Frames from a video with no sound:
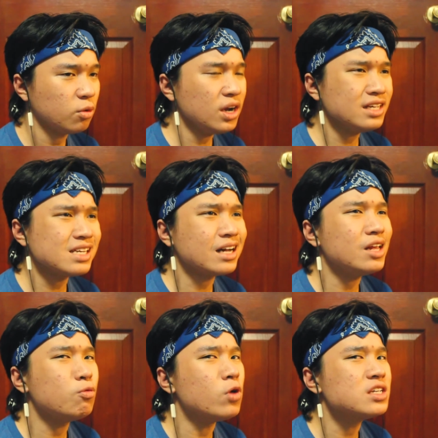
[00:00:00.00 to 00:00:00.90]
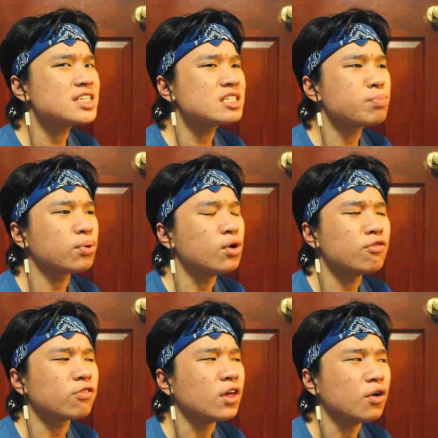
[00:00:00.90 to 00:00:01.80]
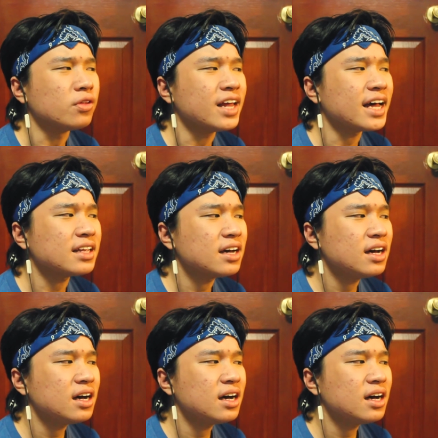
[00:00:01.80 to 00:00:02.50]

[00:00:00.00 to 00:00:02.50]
What exactly was his proof though that